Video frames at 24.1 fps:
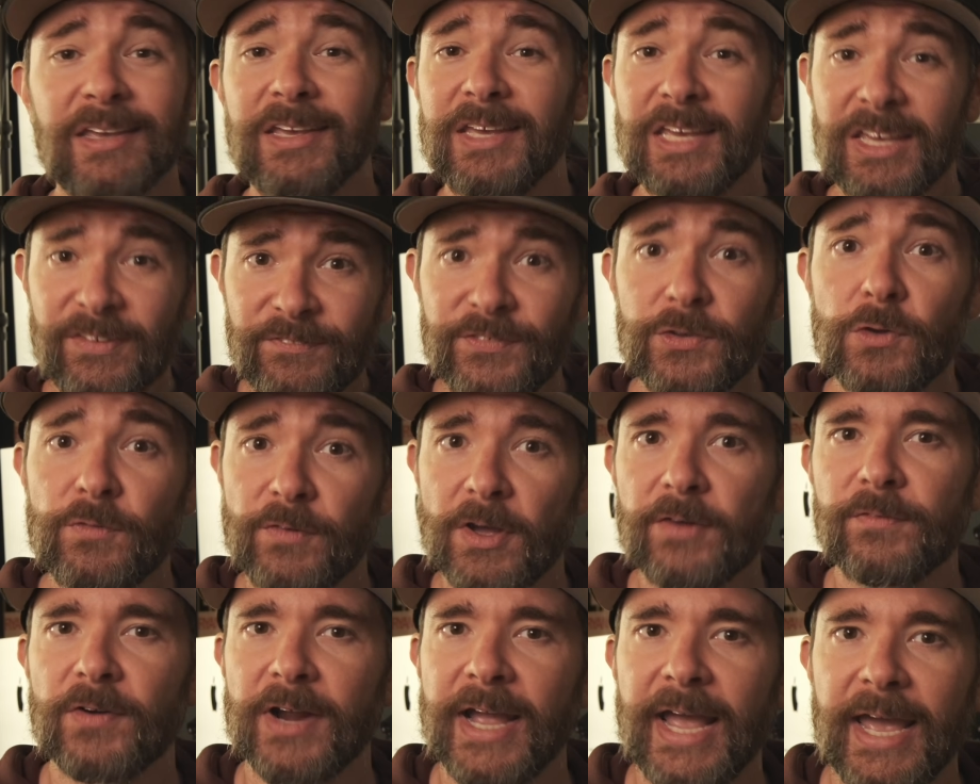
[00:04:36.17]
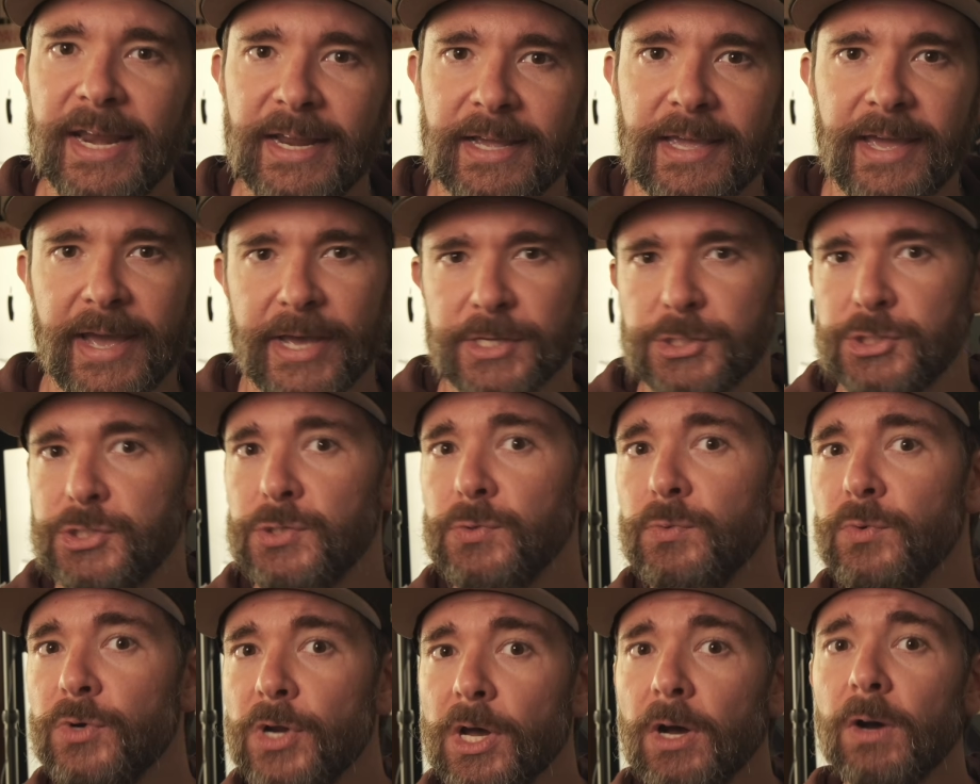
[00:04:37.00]
If you've ever had a cast,
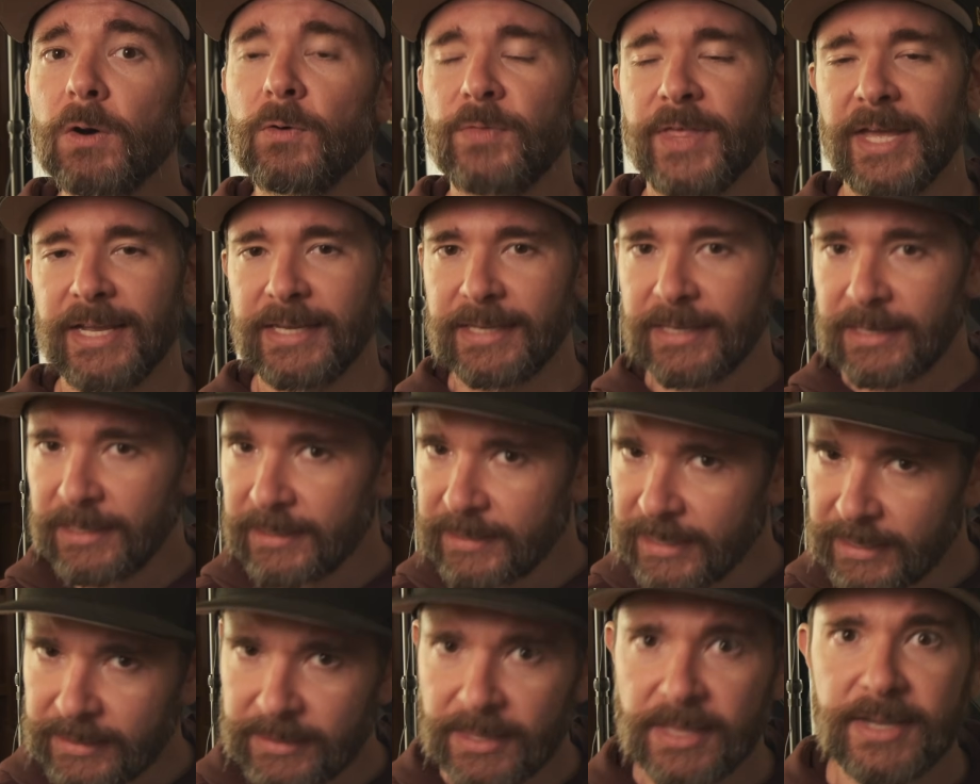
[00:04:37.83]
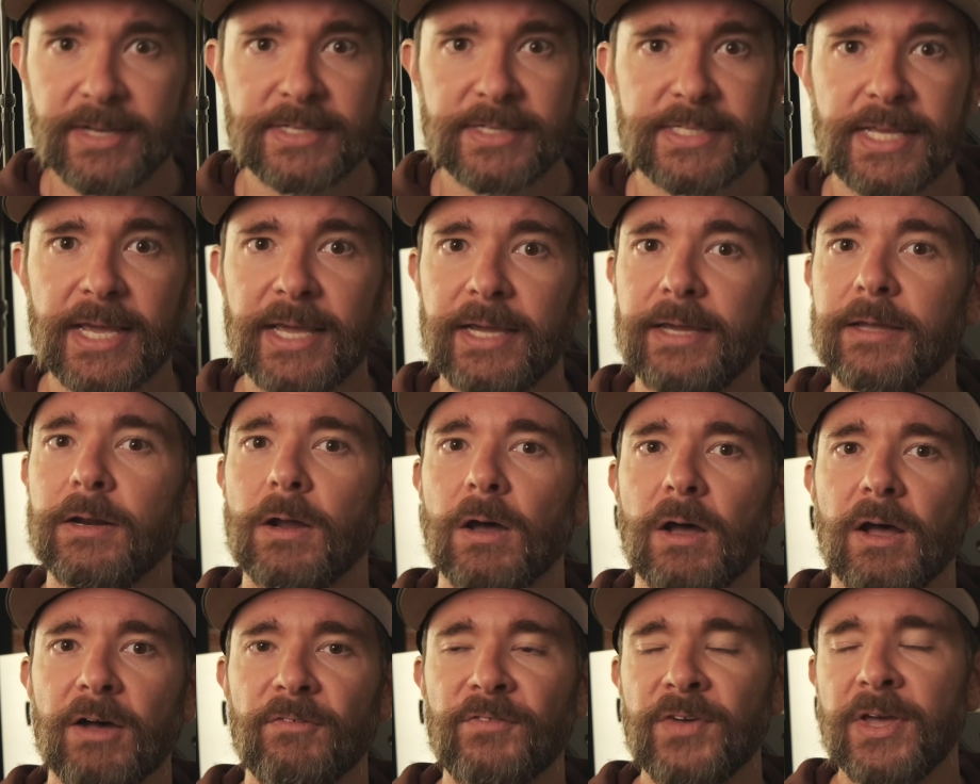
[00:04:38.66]
you know that getting that thing taken
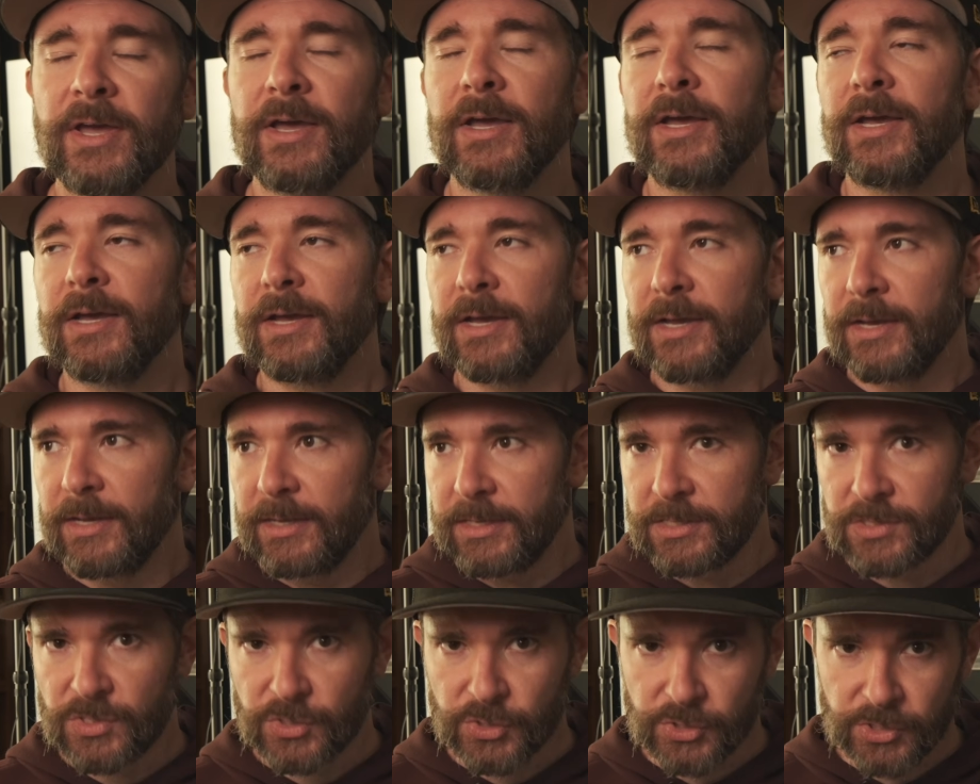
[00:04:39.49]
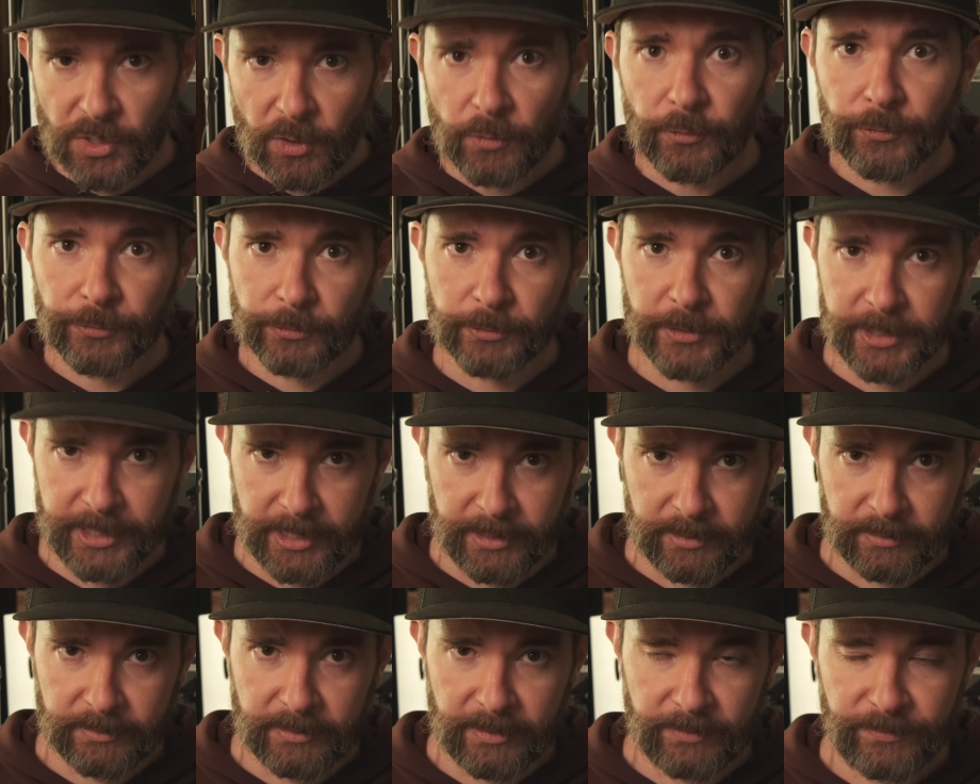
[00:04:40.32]
off is so
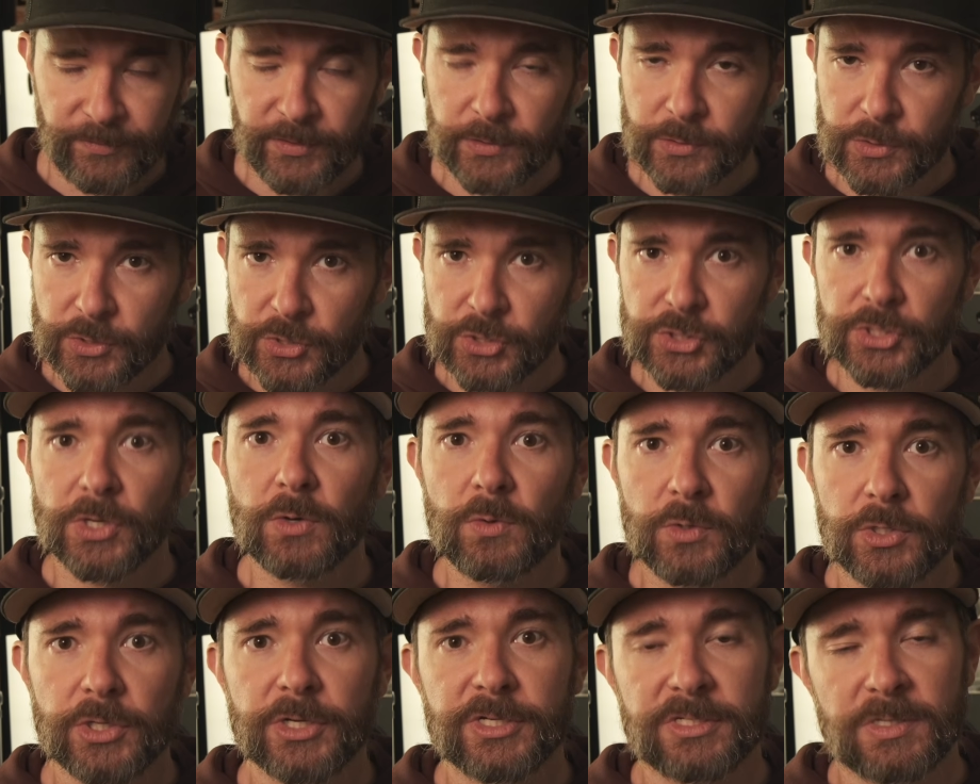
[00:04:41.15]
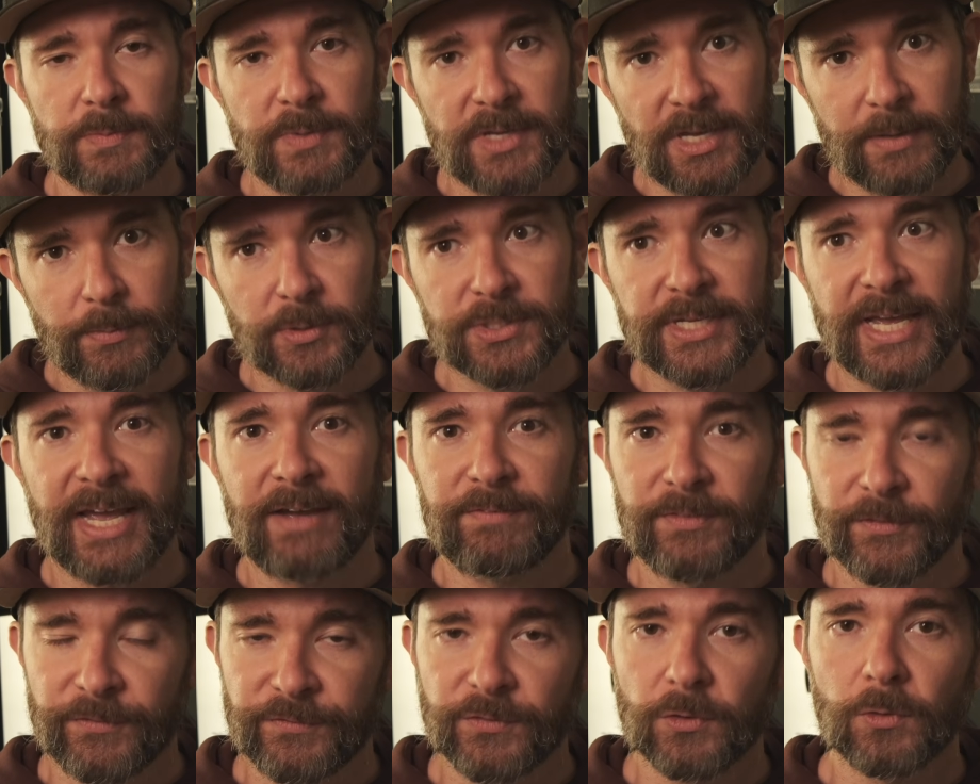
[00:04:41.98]
freeing. It feels so good to be able to have
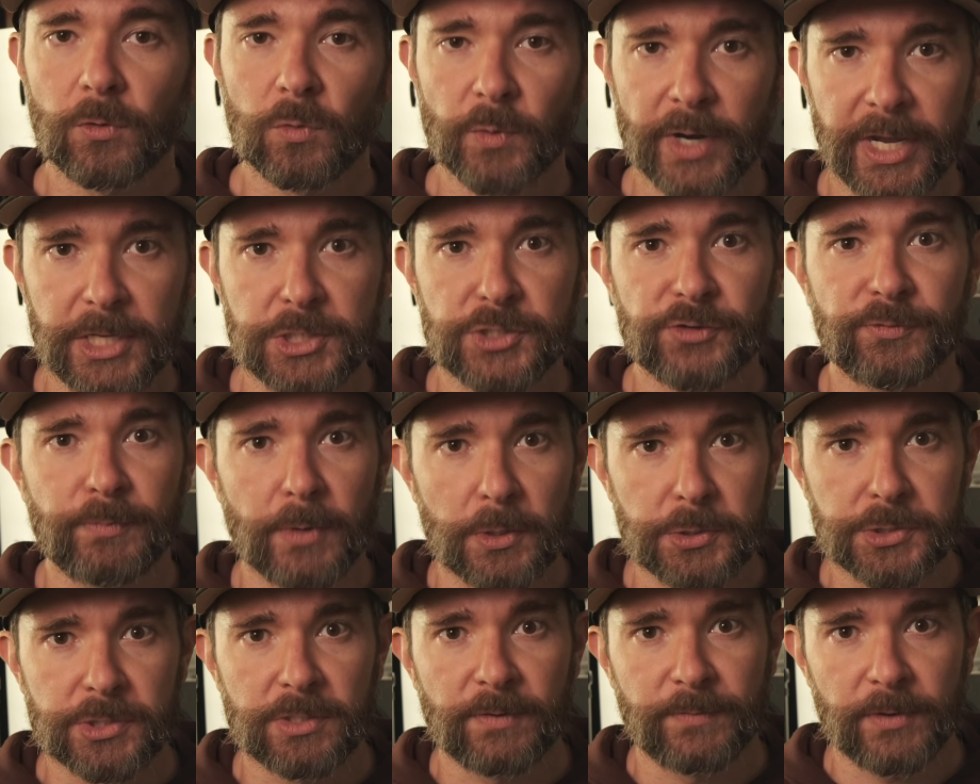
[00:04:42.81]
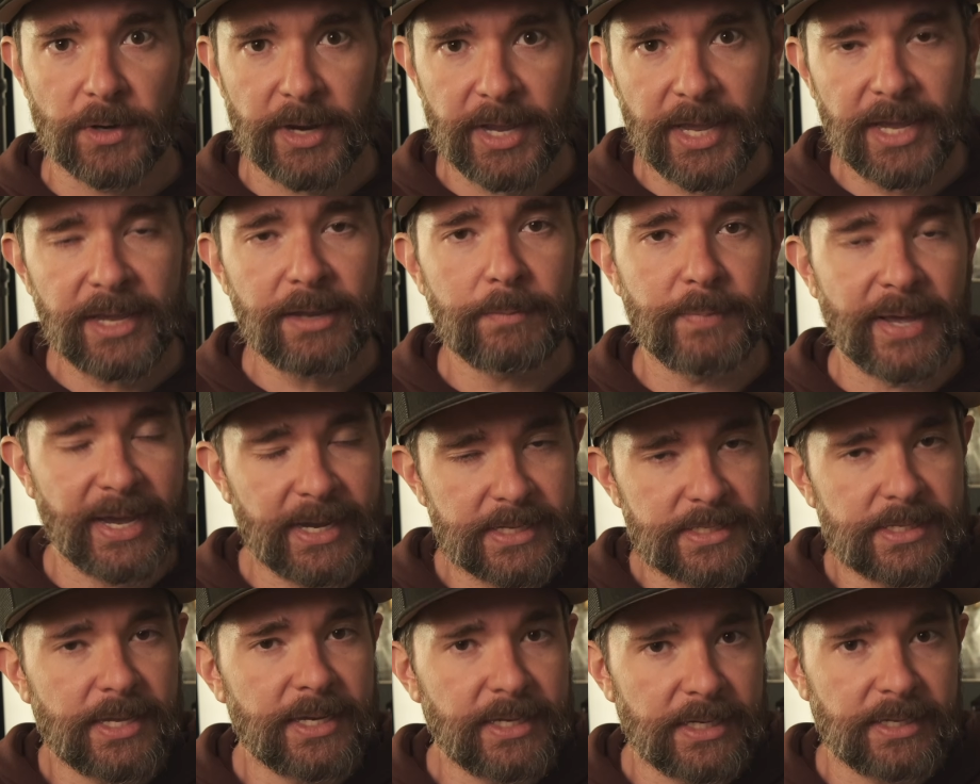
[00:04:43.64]
the full range of motion of your hand back.
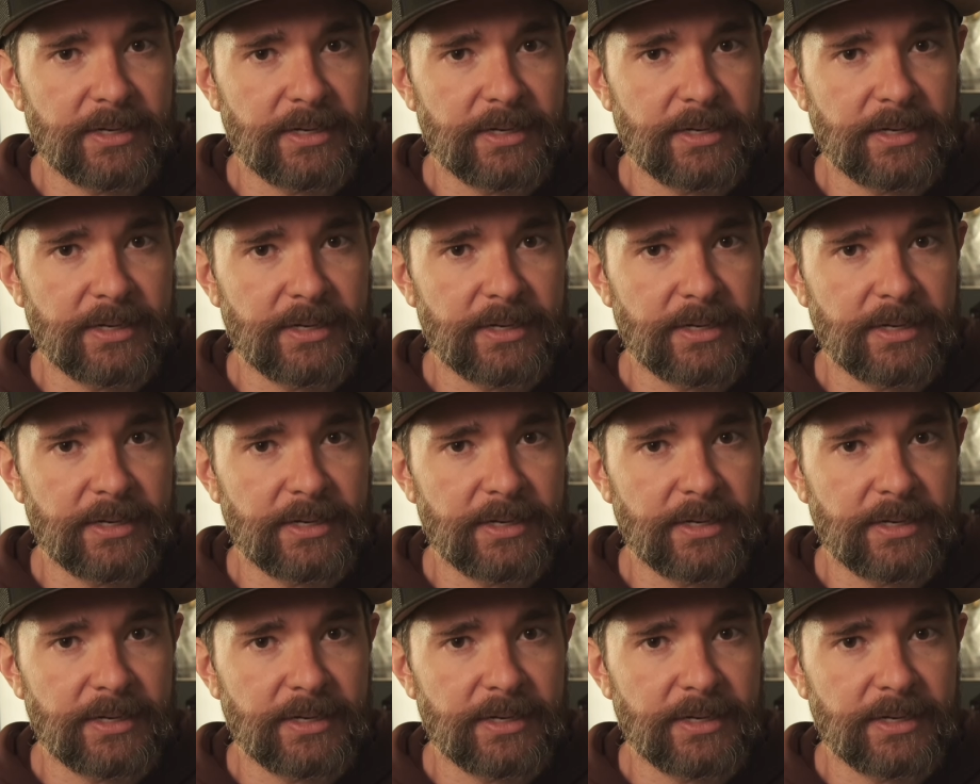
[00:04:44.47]
It's like